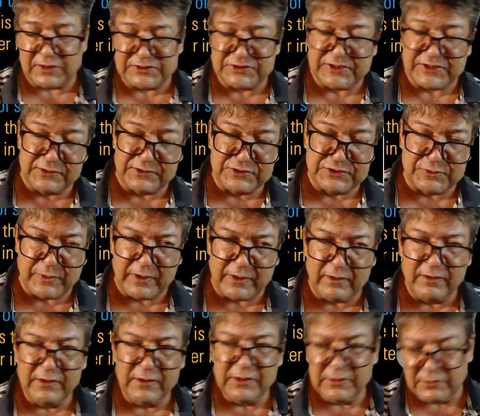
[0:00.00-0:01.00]
elsewhere,
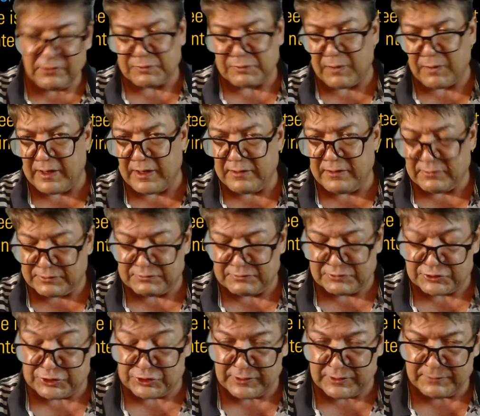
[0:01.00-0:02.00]
or you might, or you
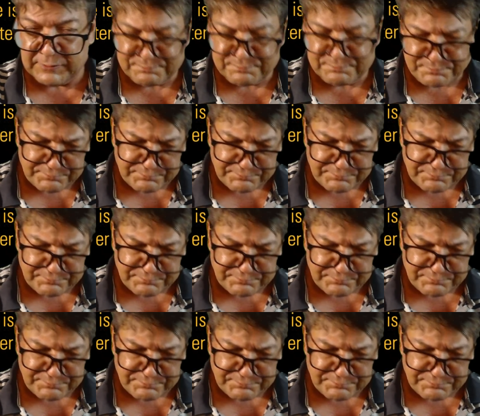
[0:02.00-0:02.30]
should.